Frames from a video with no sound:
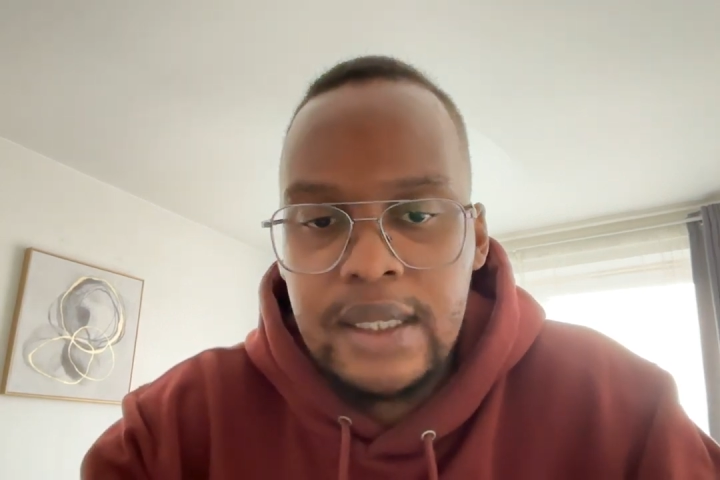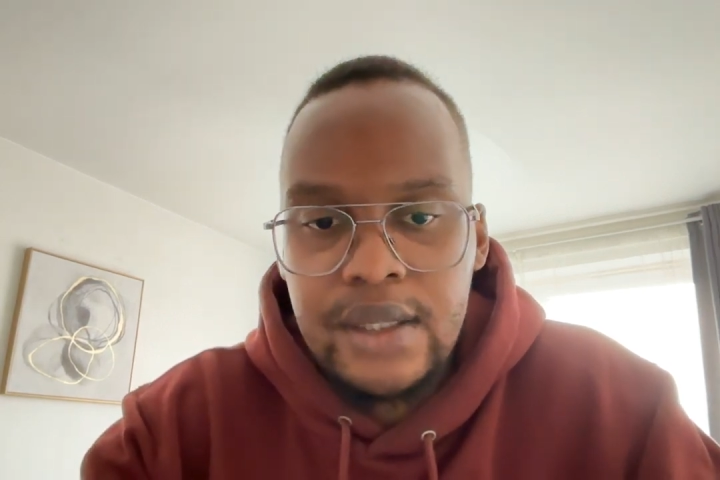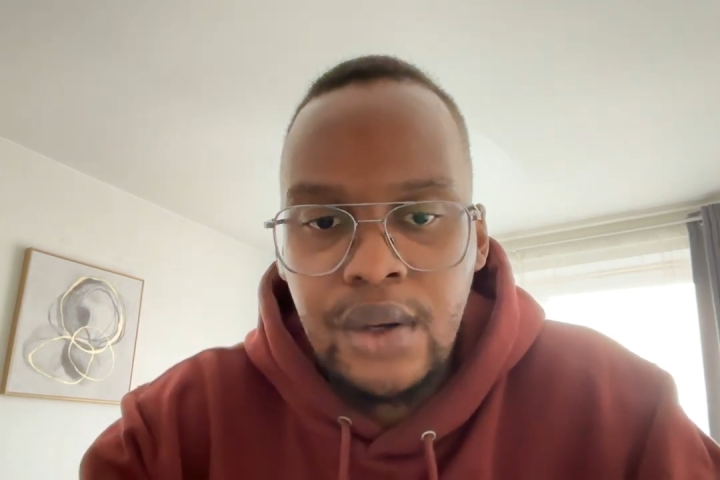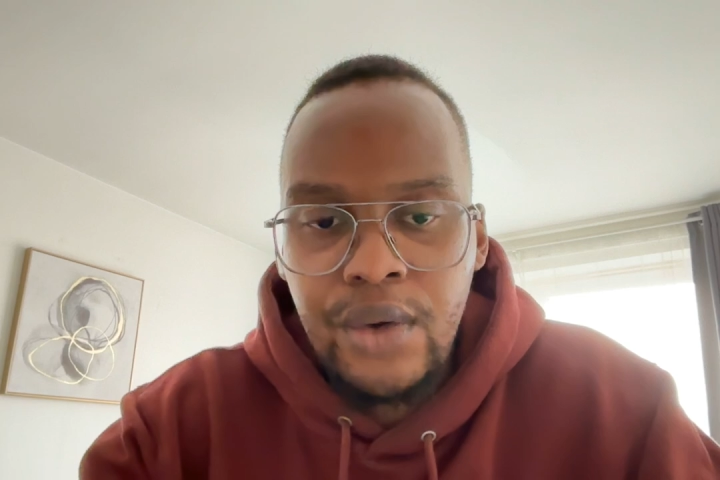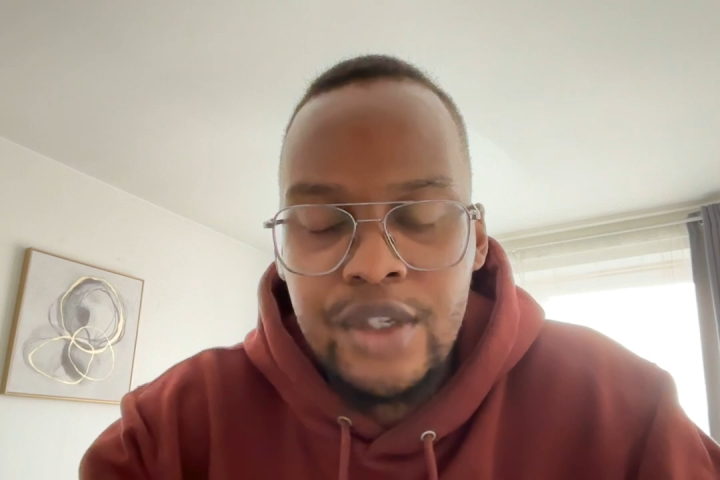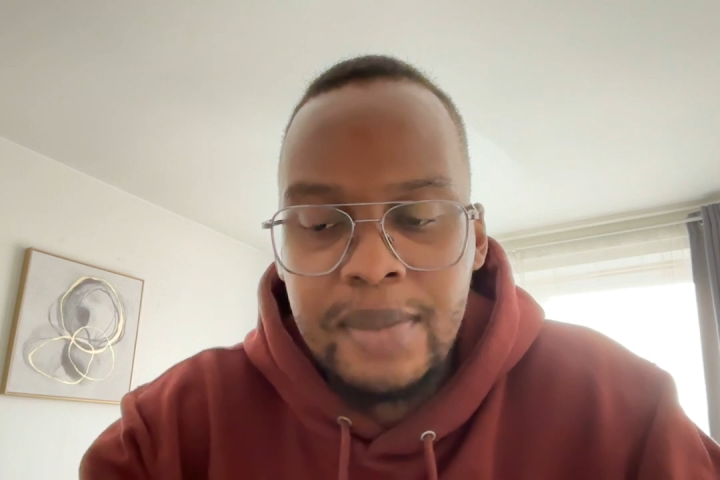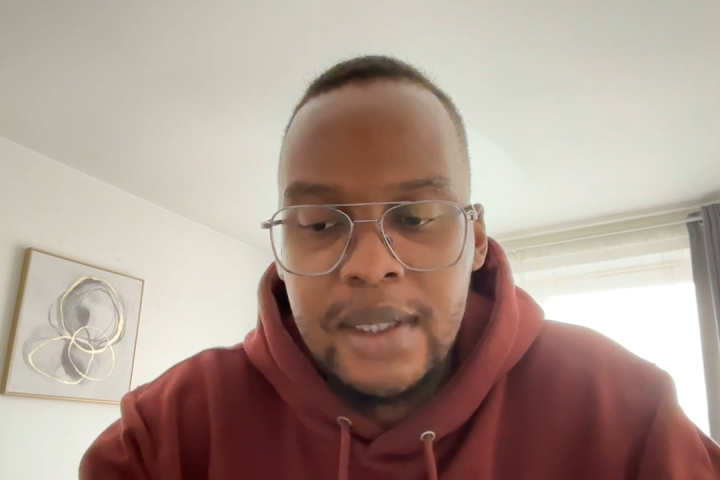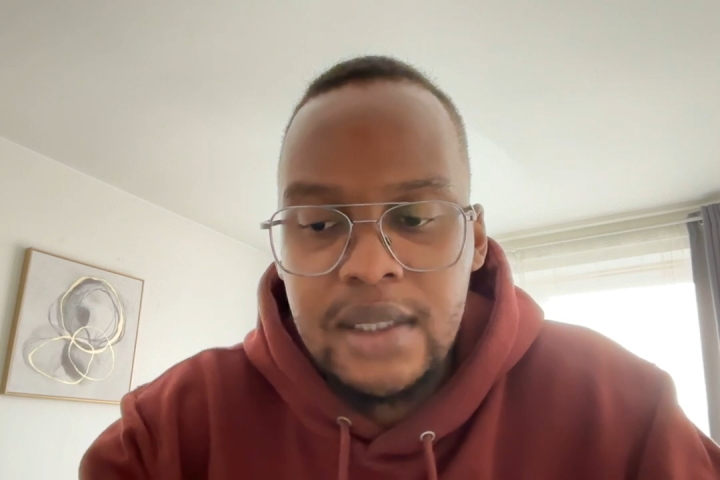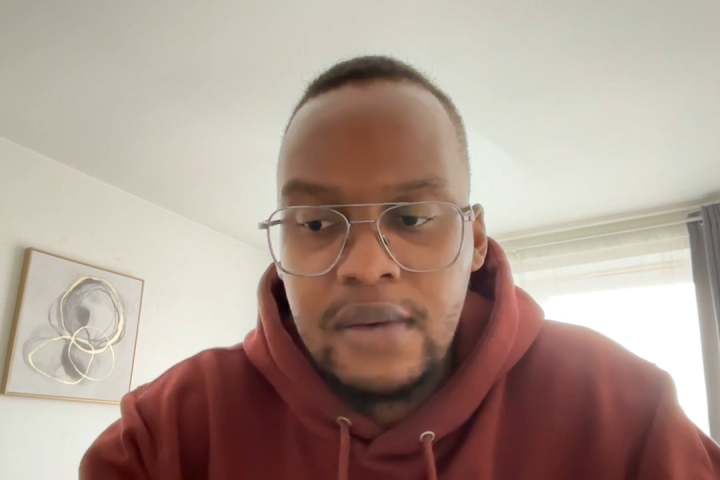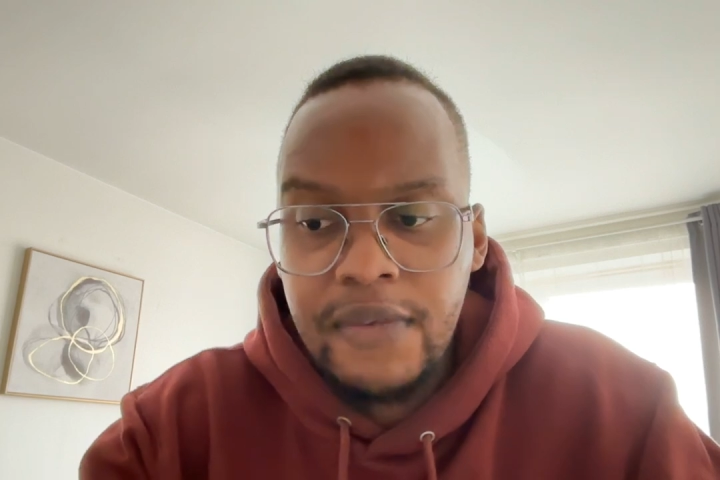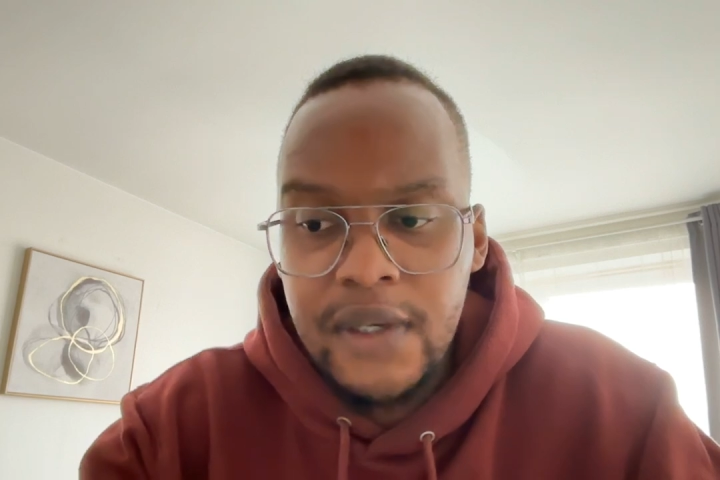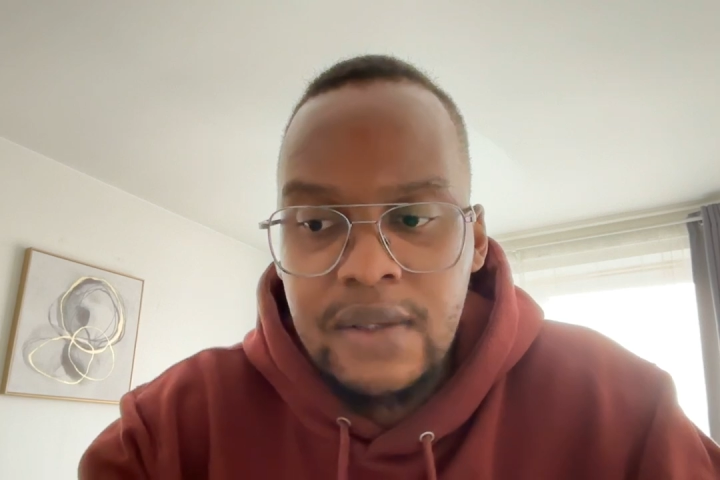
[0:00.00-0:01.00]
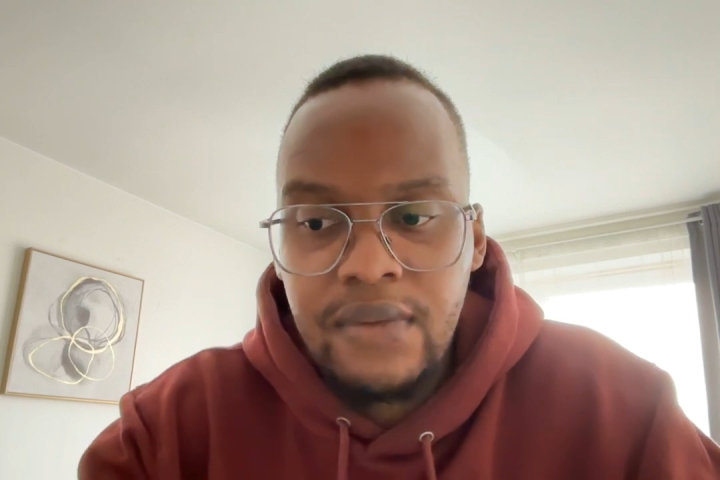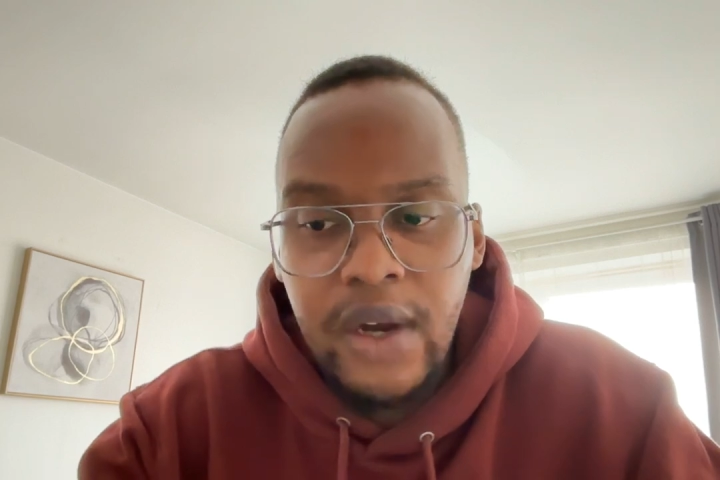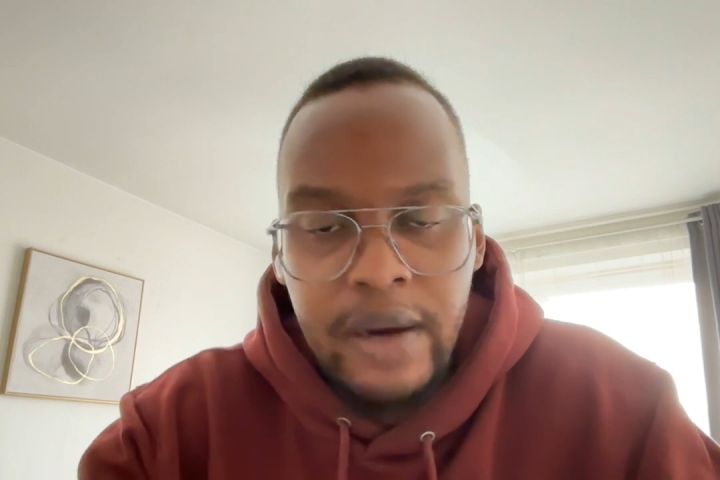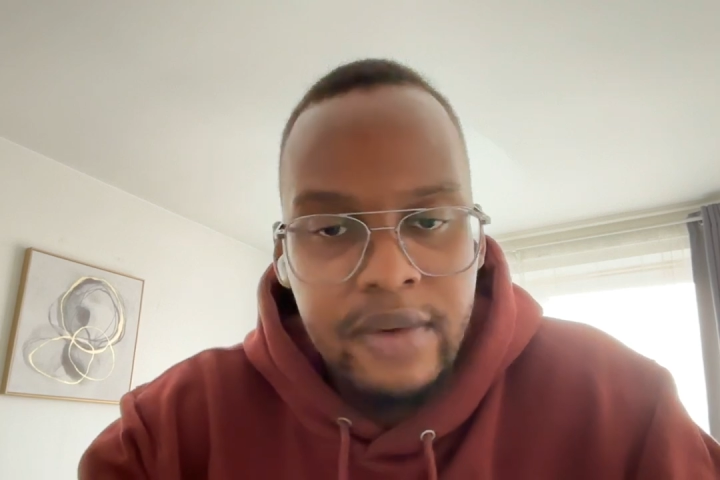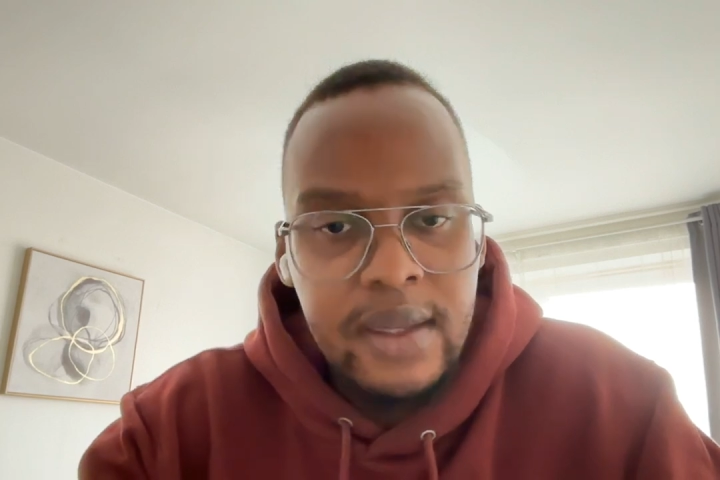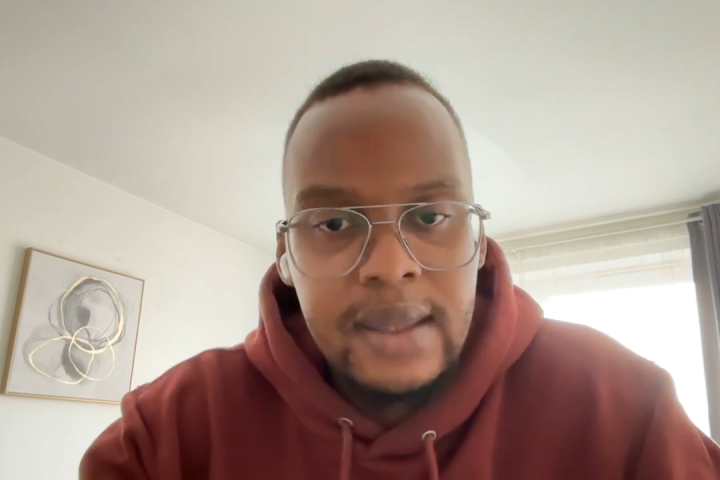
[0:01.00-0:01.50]
He's always been sufficient
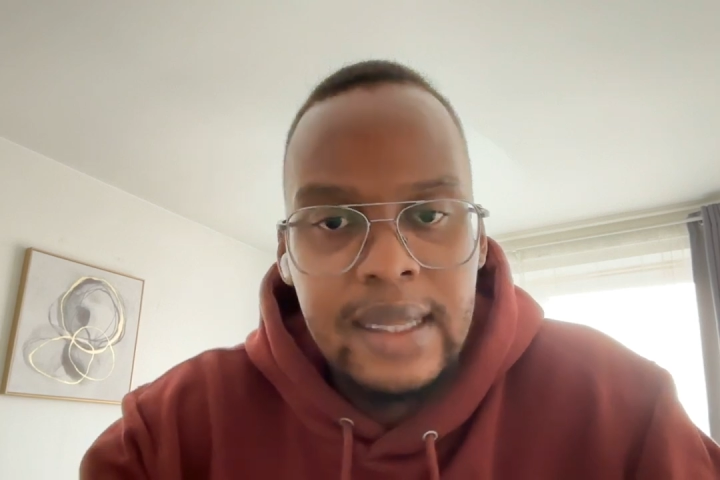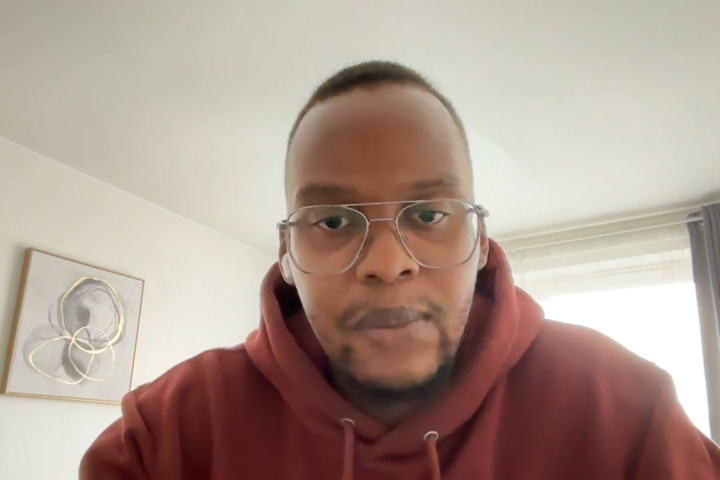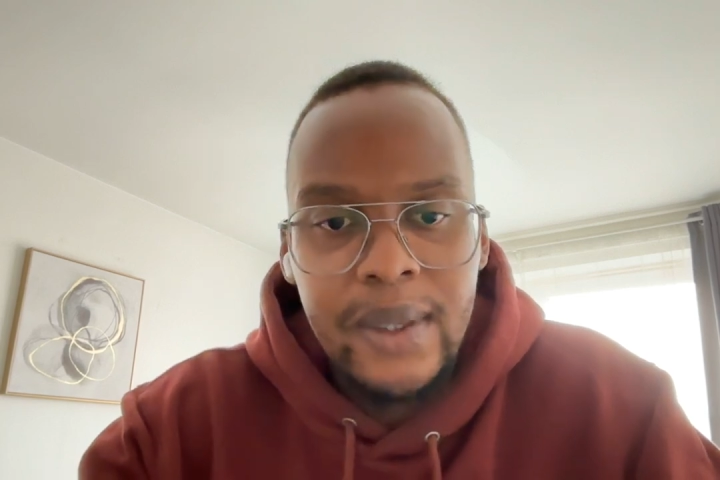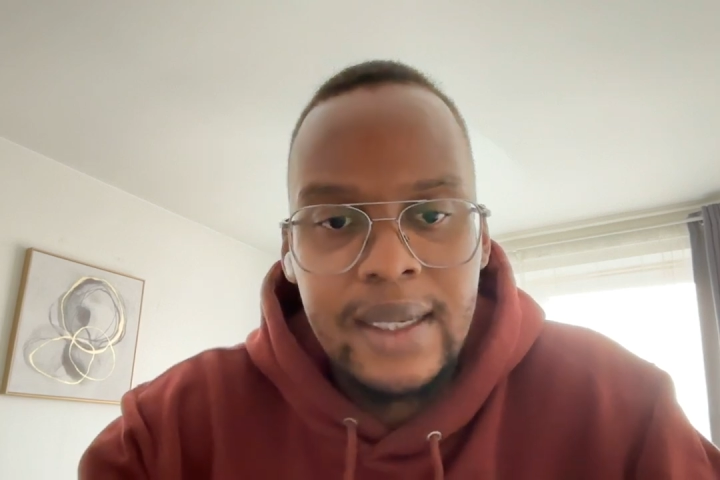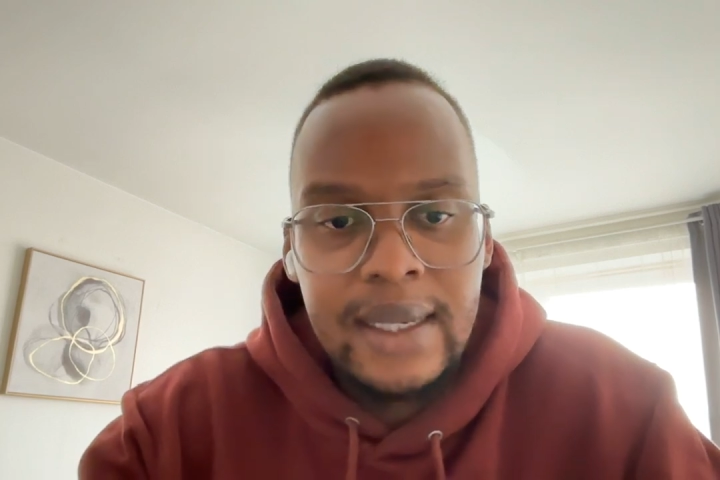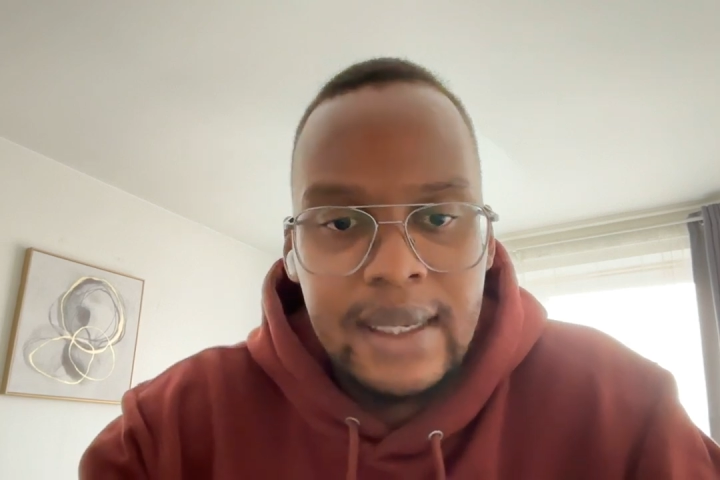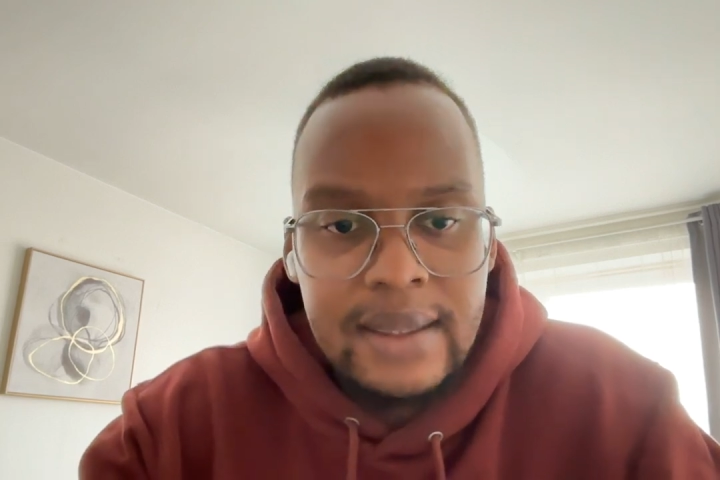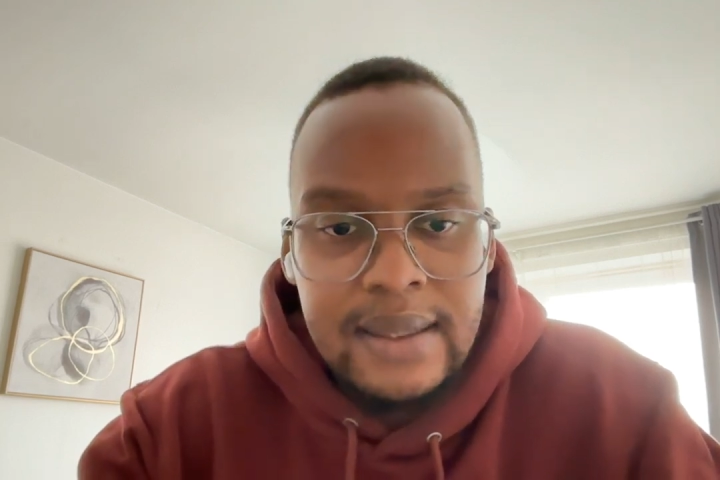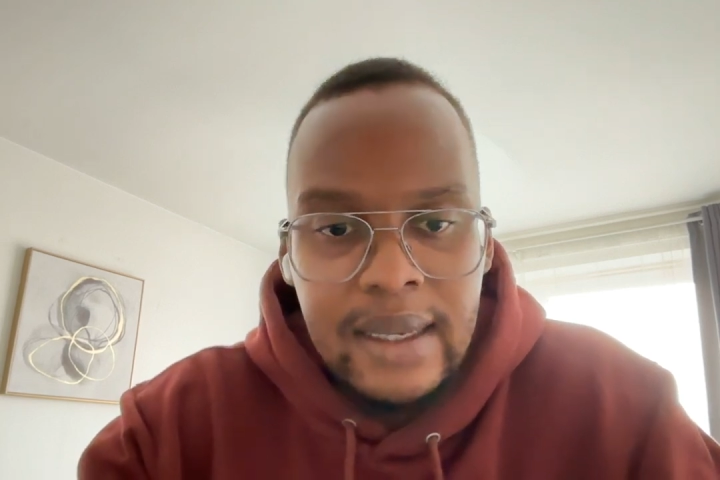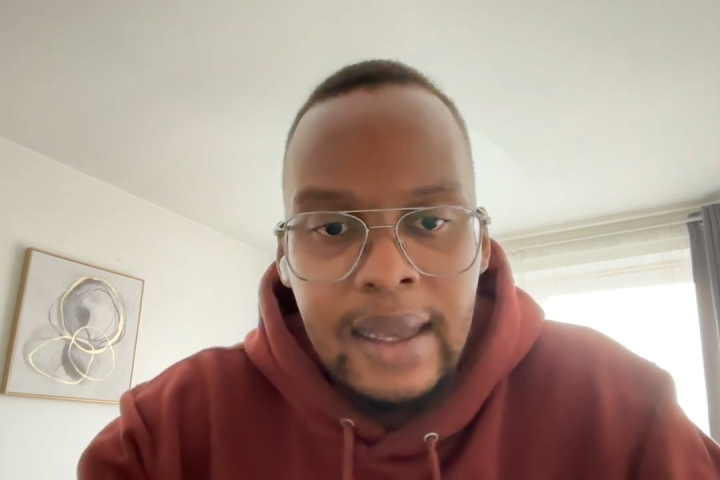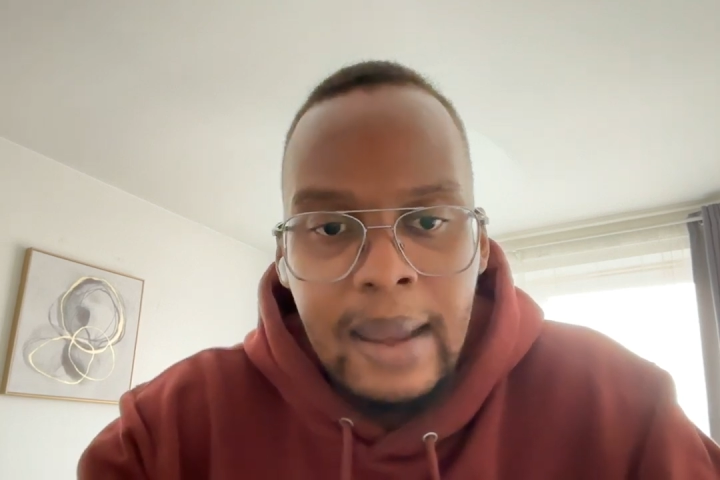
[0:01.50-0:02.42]
for everything that we need.